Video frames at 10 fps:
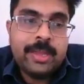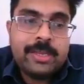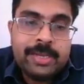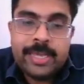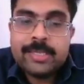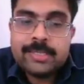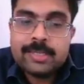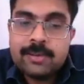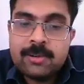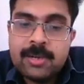It
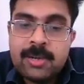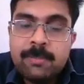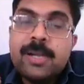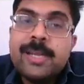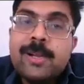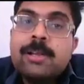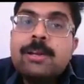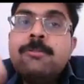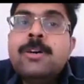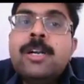takes a
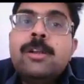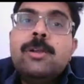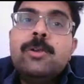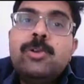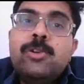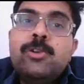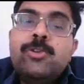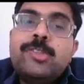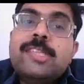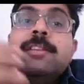particular word
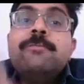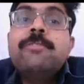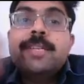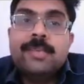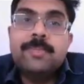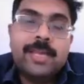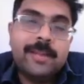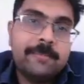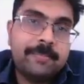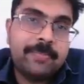to signify something,
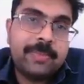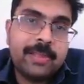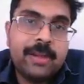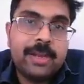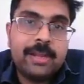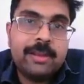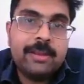right?